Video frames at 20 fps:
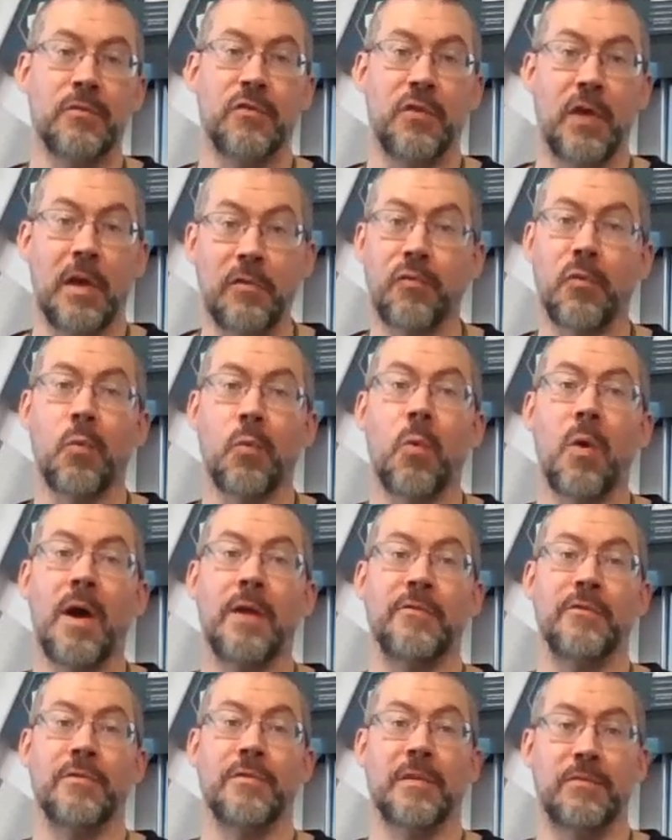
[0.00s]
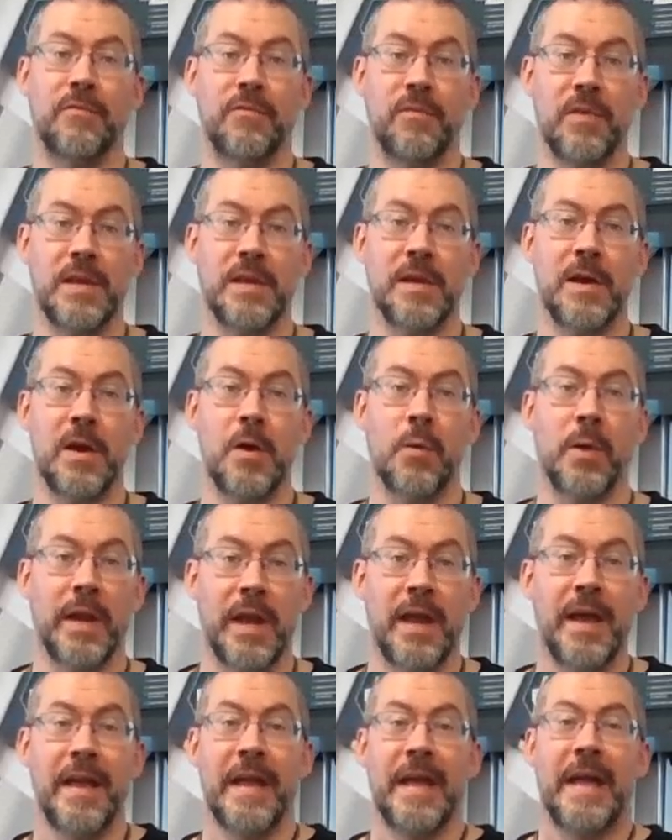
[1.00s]
just for watching this video
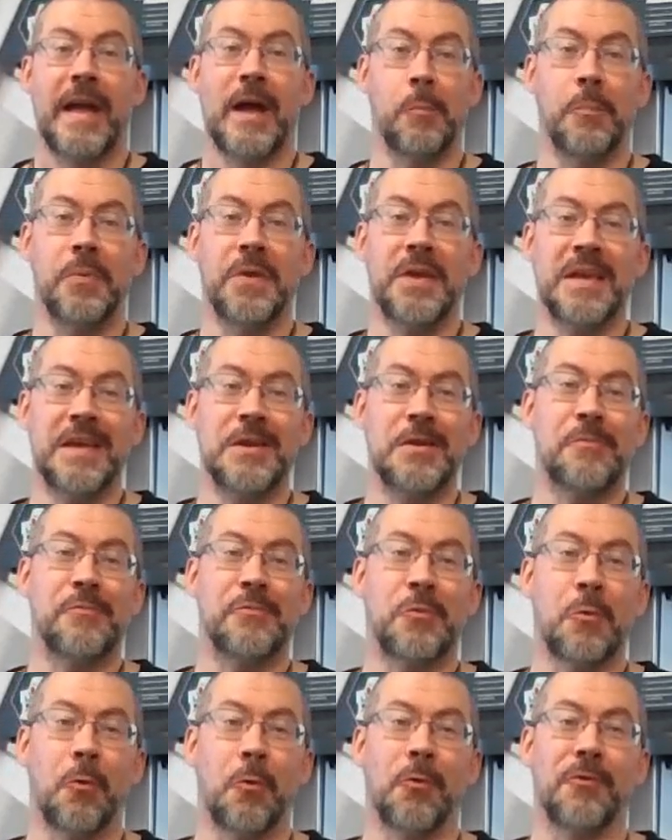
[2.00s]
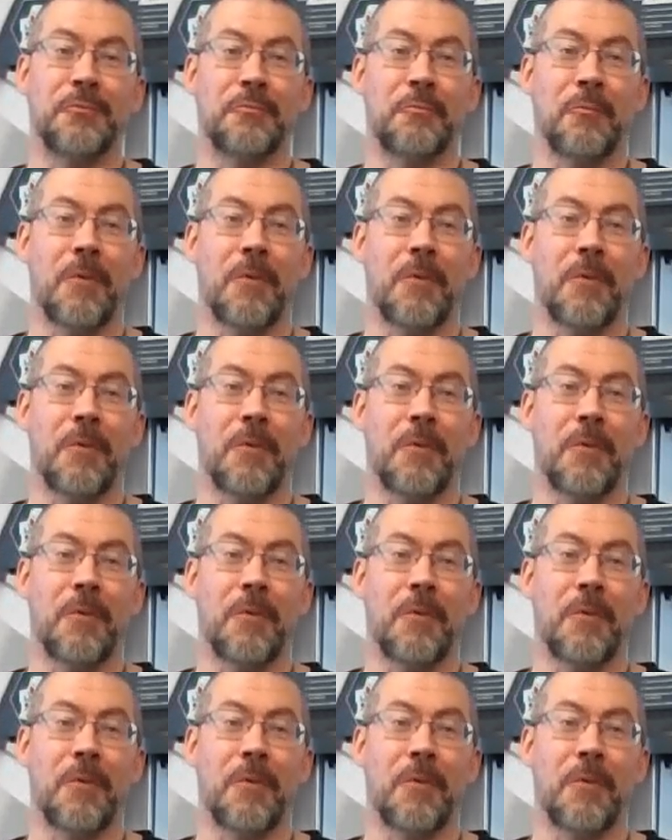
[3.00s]
and helping it, of course,